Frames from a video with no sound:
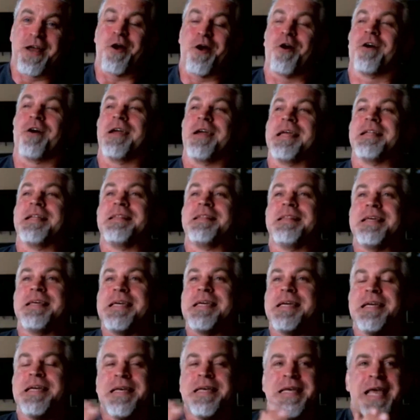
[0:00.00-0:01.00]
that are
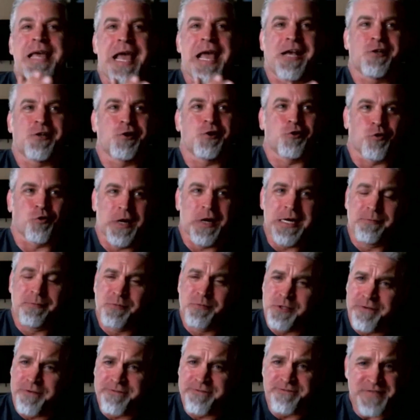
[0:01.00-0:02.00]
in the
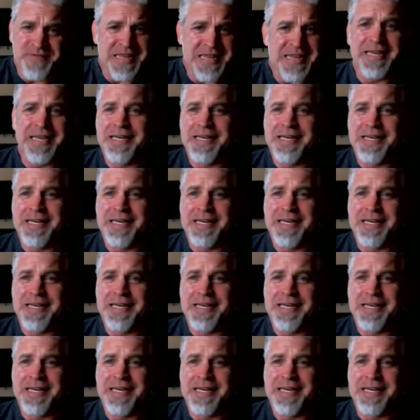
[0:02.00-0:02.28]
extremes of